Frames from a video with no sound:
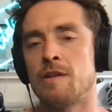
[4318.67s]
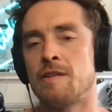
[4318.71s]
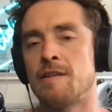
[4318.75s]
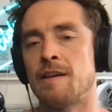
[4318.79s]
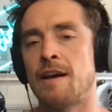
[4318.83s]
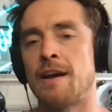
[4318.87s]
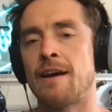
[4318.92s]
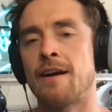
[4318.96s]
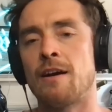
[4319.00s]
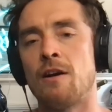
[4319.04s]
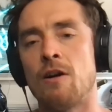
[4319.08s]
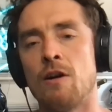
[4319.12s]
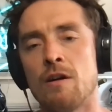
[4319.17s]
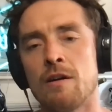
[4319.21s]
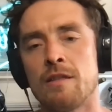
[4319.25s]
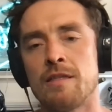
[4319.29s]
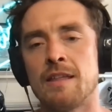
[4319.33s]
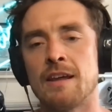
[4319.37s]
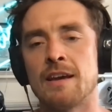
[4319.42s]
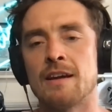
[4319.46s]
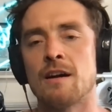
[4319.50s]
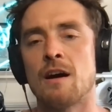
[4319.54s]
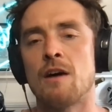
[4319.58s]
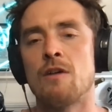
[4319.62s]
saying. I
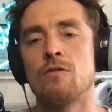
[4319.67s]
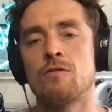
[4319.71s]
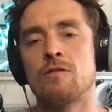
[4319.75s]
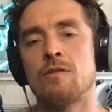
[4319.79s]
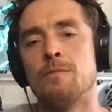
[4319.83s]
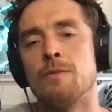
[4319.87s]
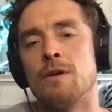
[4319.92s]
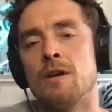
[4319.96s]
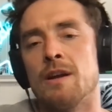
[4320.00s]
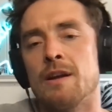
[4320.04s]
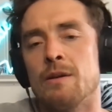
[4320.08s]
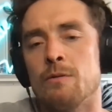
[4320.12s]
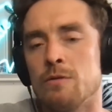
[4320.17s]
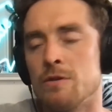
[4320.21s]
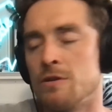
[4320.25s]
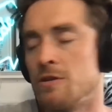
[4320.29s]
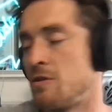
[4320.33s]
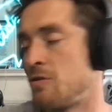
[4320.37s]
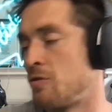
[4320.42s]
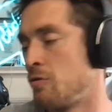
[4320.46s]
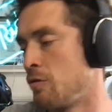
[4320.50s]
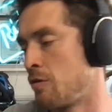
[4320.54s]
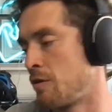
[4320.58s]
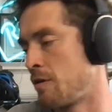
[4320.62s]
think ultimately we're
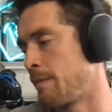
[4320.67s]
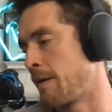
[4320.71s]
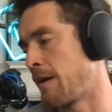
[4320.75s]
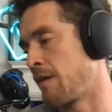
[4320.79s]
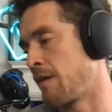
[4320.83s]
just talking about